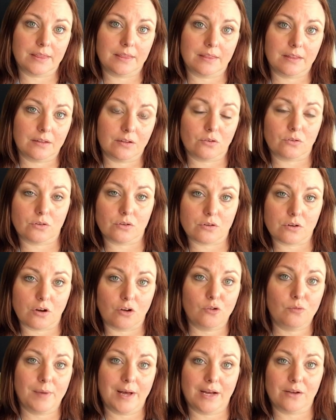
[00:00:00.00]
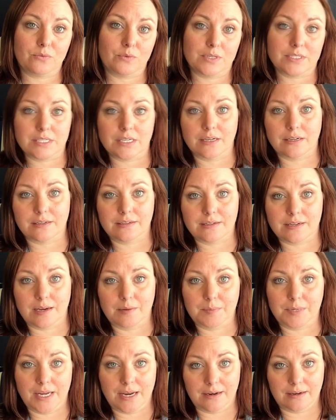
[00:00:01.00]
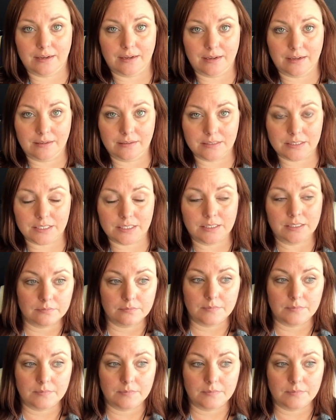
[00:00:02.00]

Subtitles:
the local coal mine wasn't contaminating it.